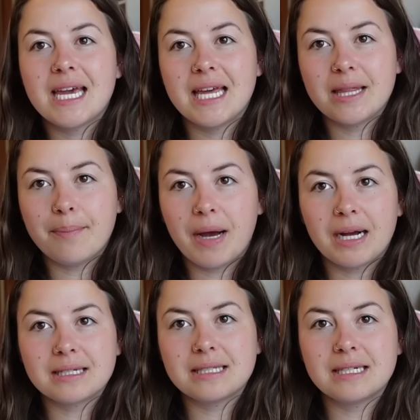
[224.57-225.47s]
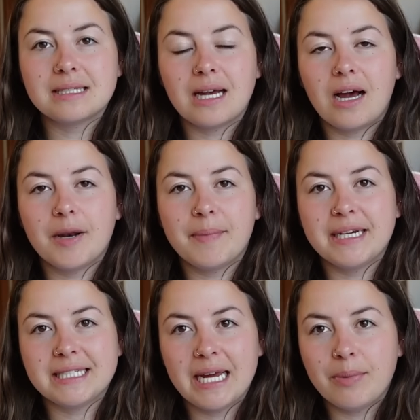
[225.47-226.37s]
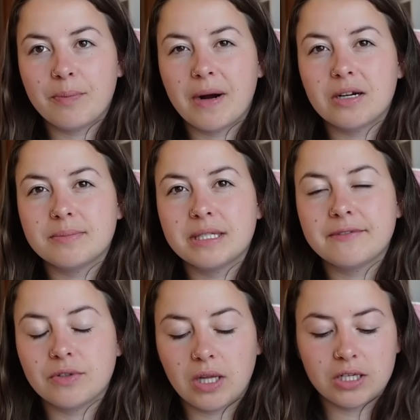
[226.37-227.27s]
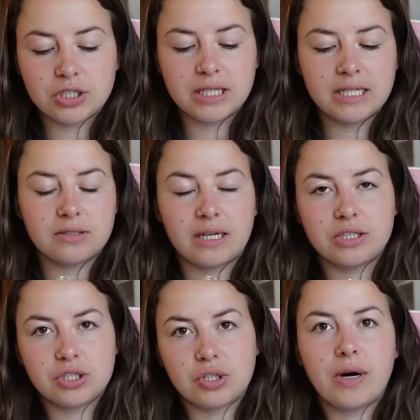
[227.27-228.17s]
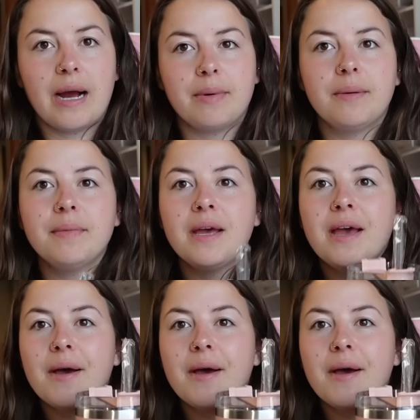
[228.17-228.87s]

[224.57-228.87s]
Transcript: in the boxes on my table probably for launch day so I can just grab them.